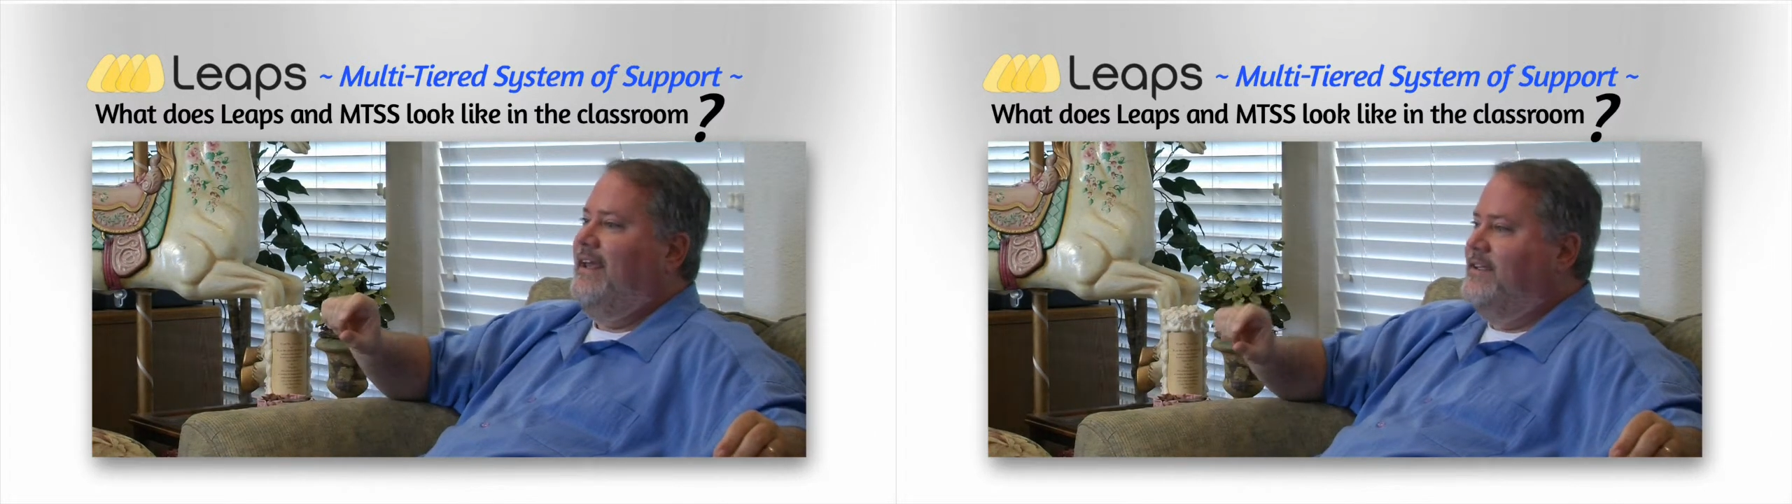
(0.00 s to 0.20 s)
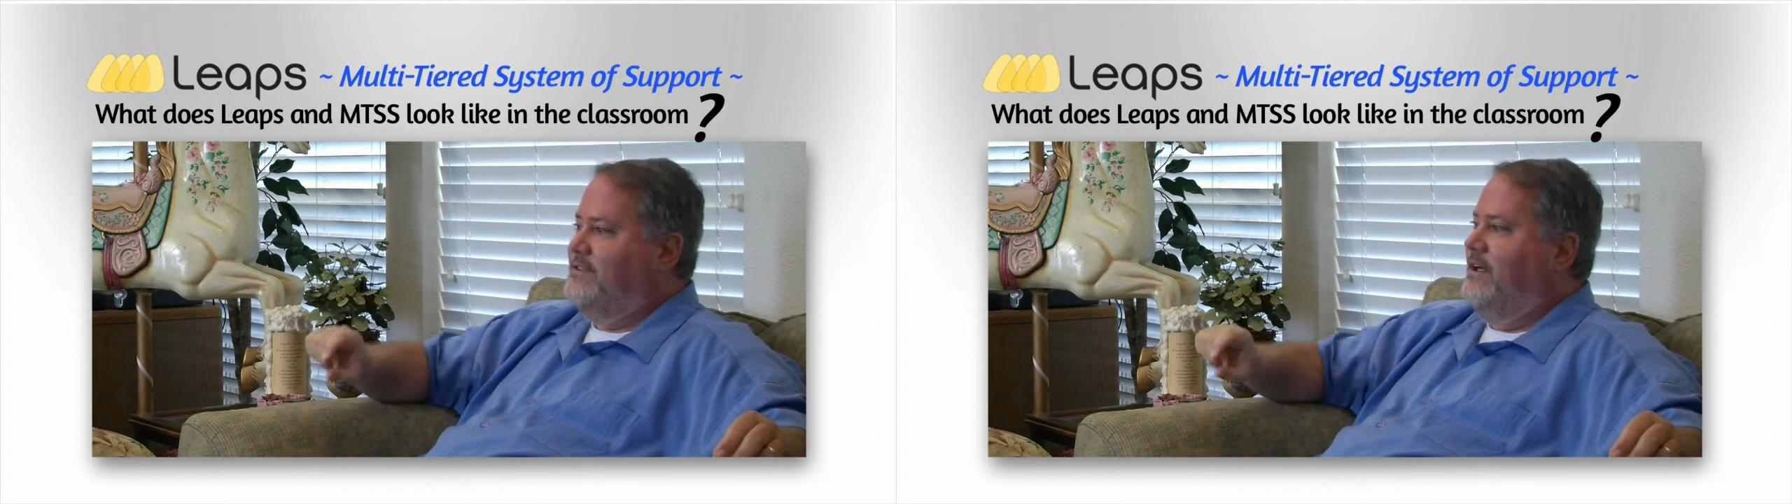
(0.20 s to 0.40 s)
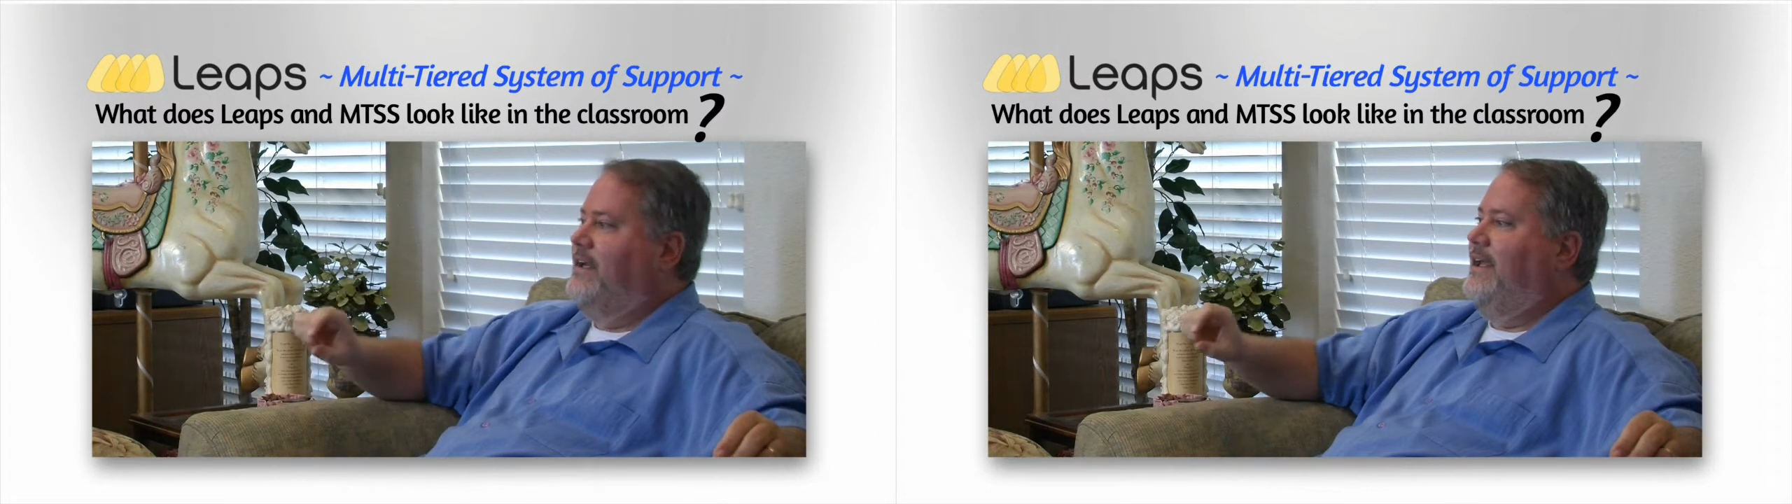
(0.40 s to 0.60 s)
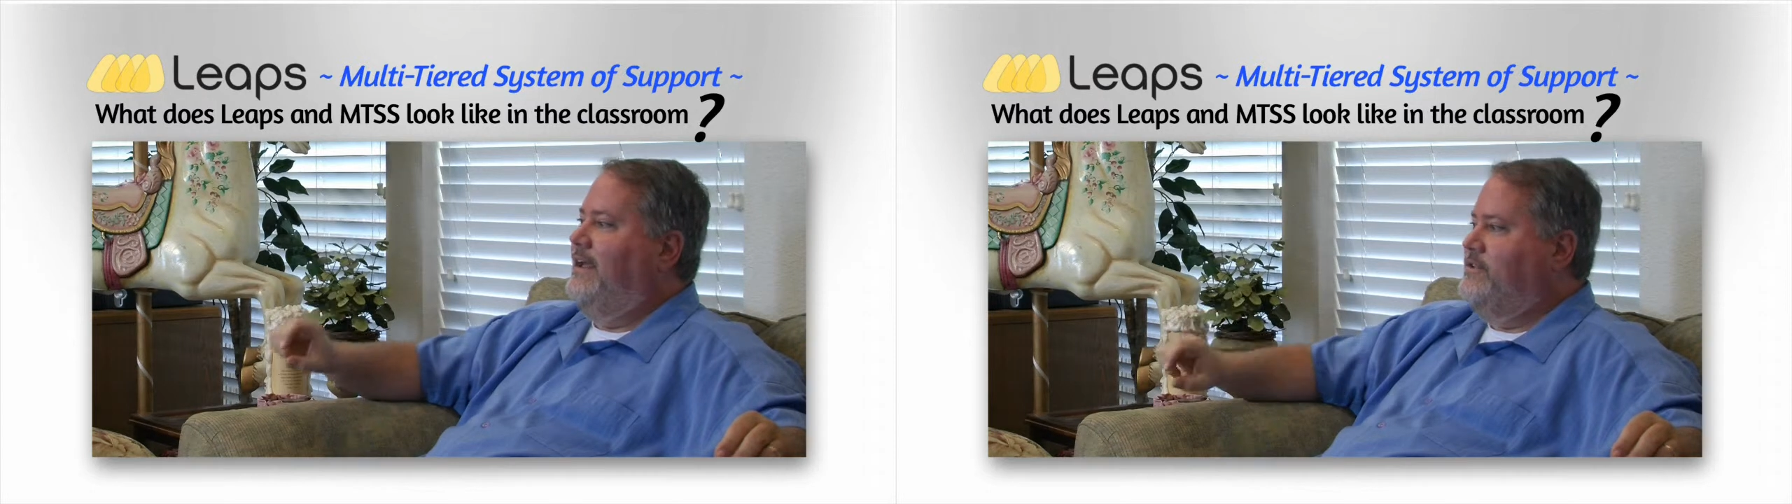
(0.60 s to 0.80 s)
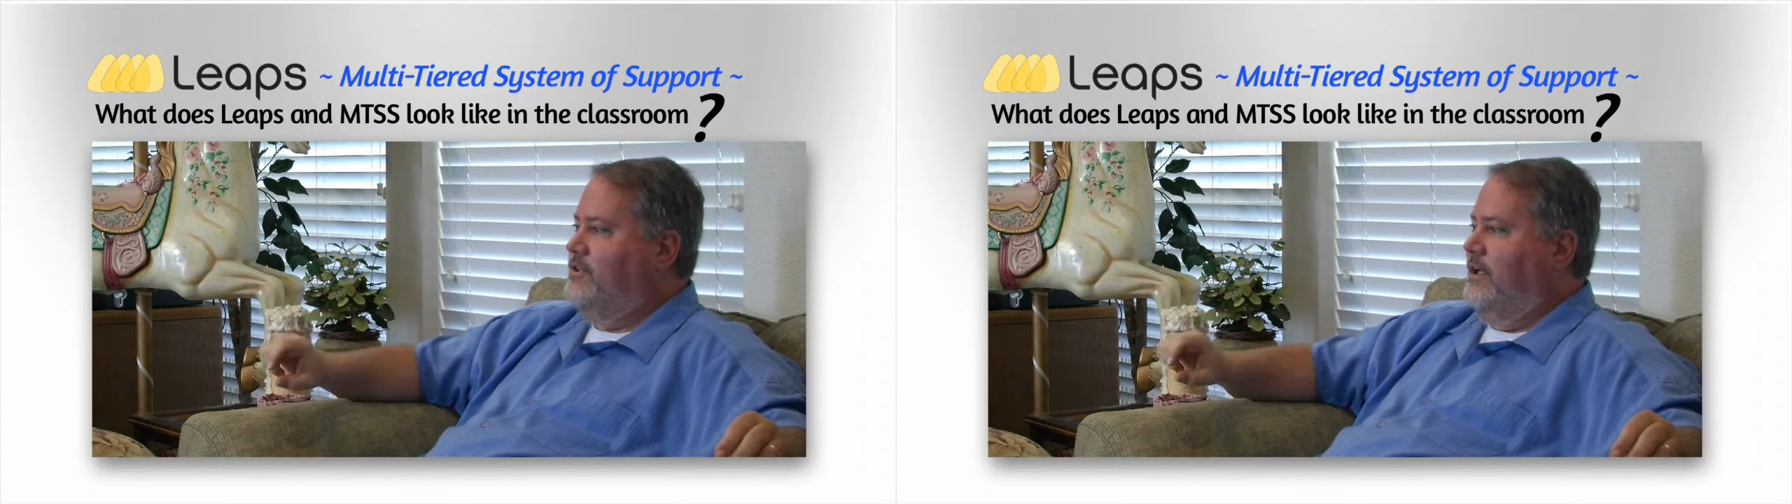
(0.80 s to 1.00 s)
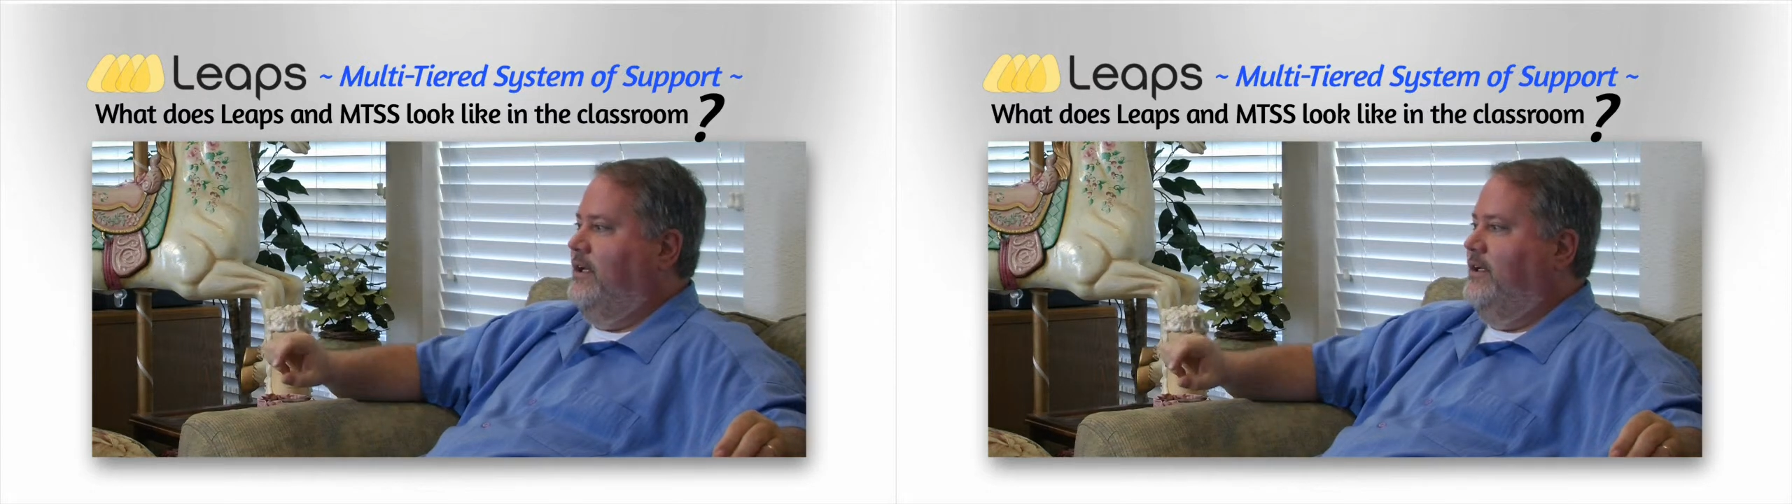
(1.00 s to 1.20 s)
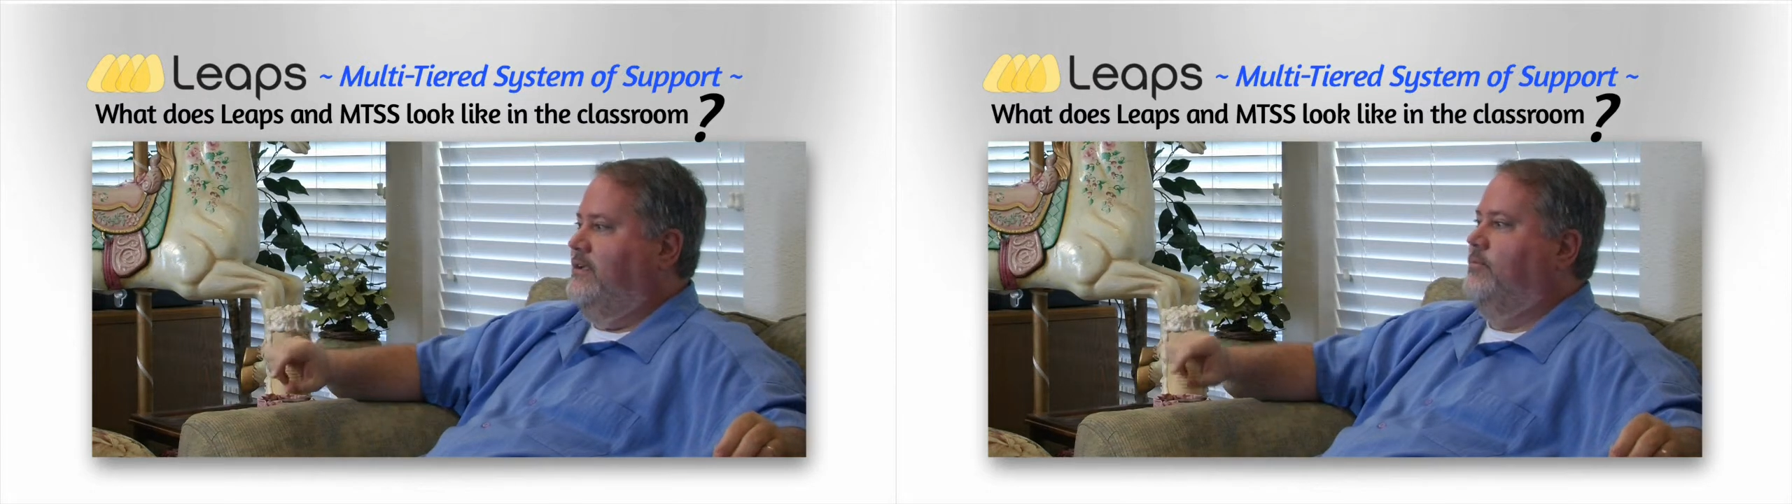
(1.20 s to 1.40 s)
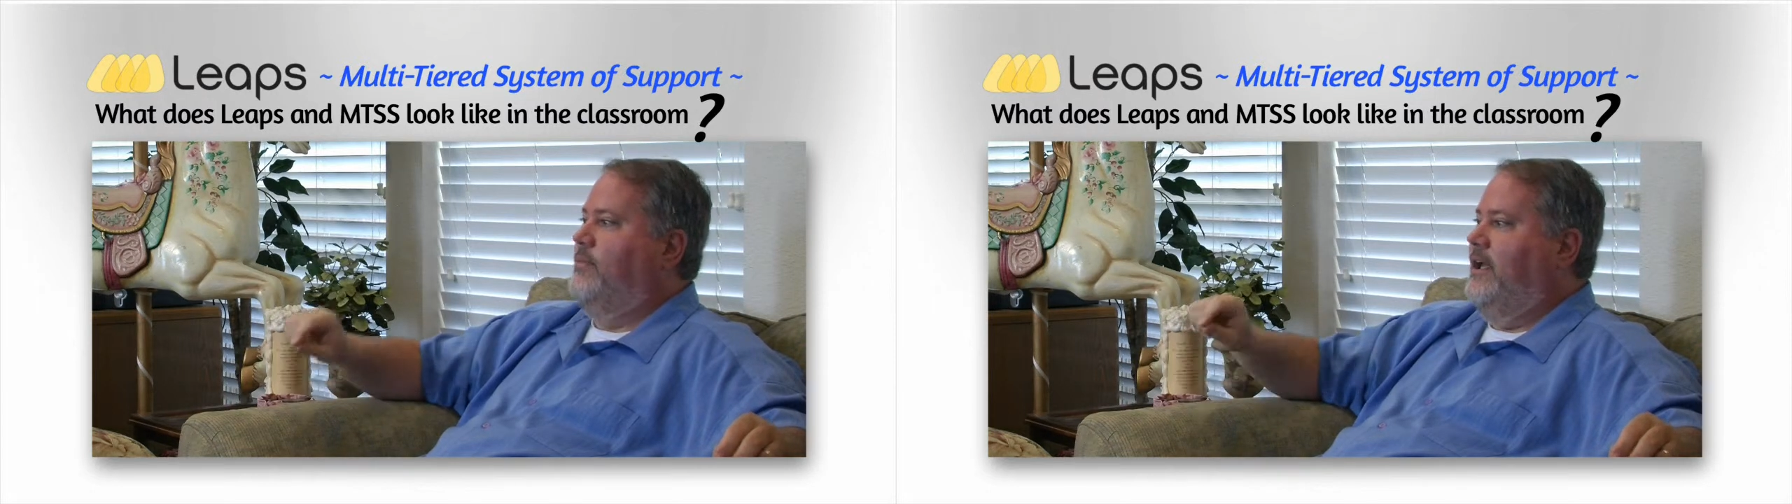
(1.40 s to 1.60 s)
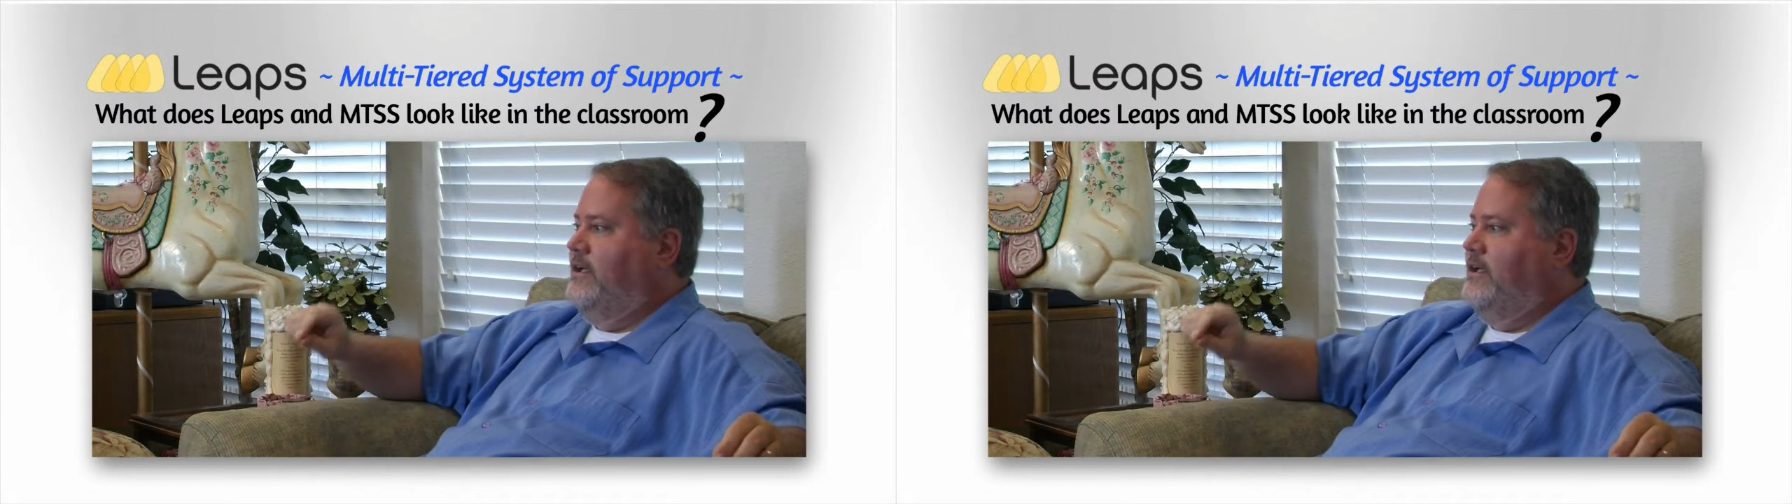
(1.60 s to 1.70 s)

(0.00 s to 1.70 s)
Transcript: is not educating them.